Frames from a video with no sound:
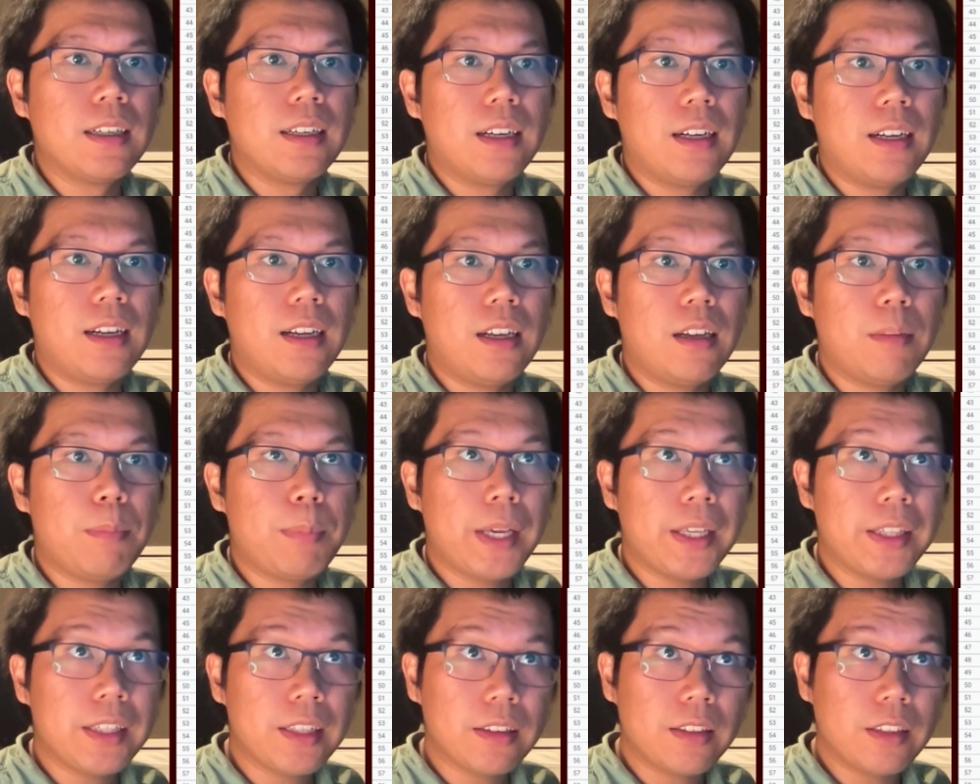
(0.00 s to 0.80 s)
Uh,
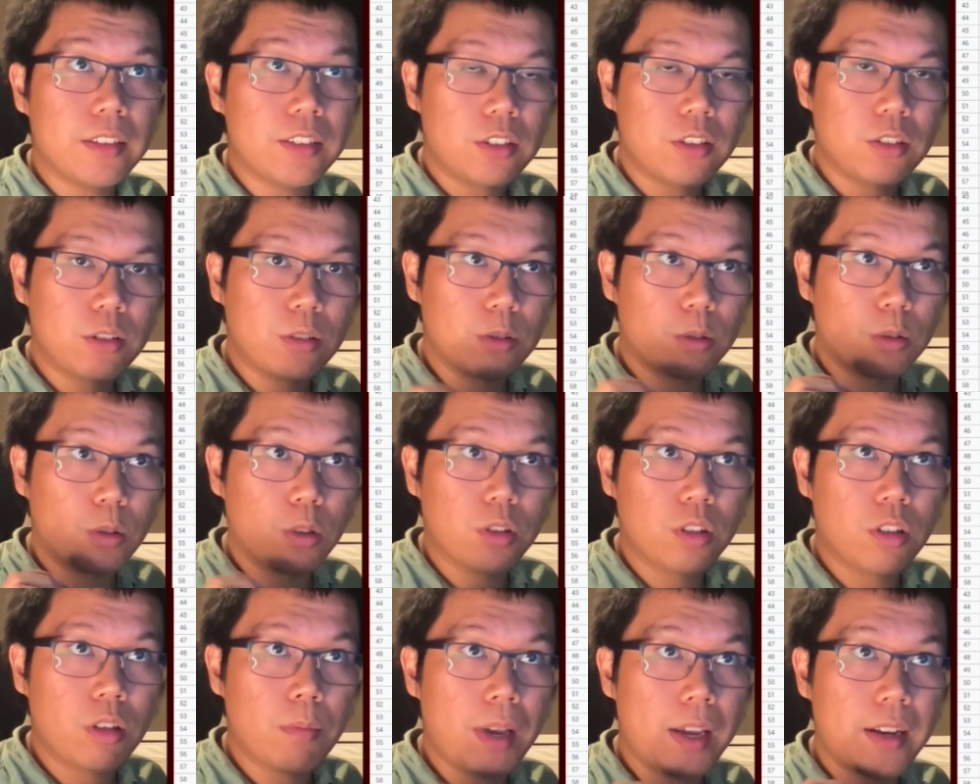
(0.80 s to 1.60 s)
basically, dtlnor
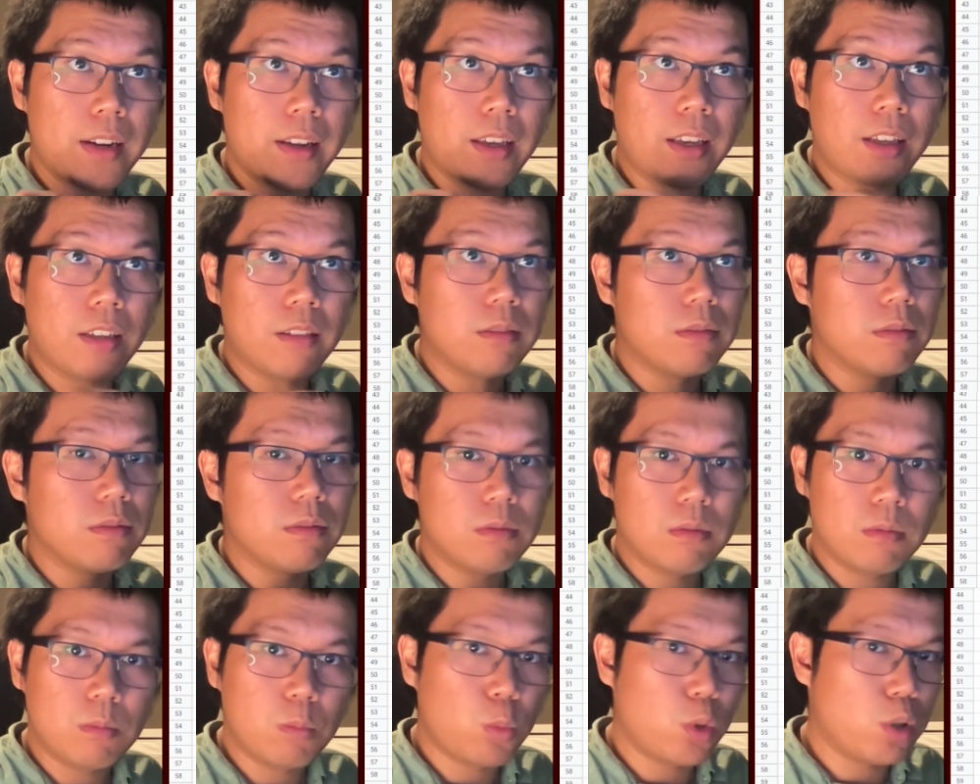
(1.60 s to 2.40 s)
also made a
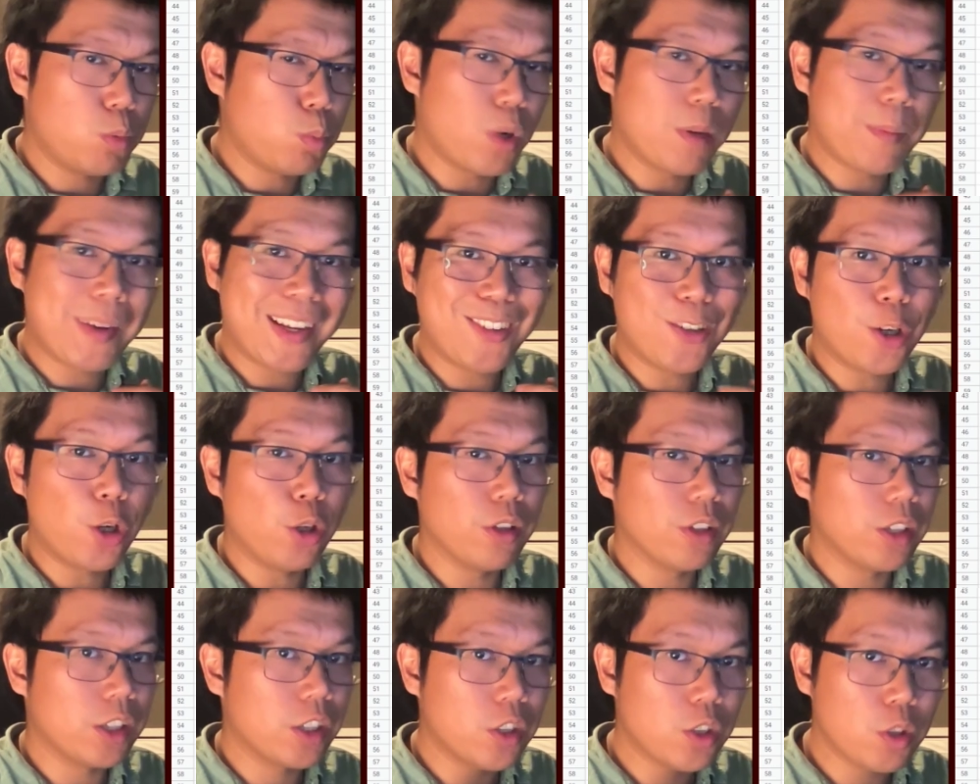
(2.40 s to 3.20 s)
what one I
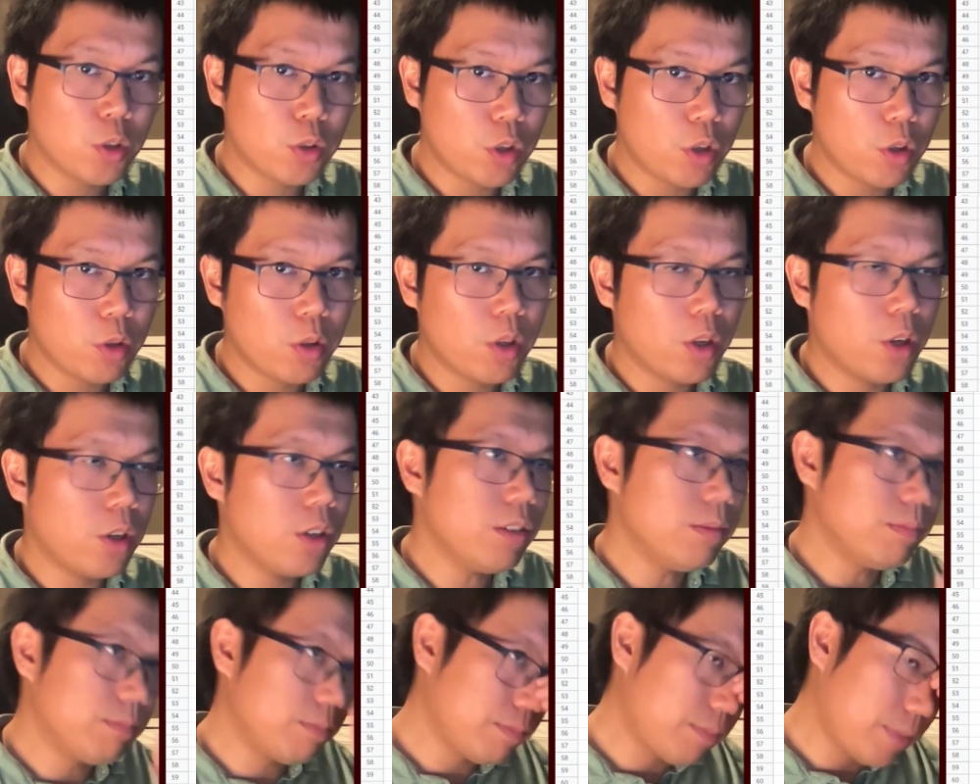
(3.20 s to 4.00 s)
call pseudocode.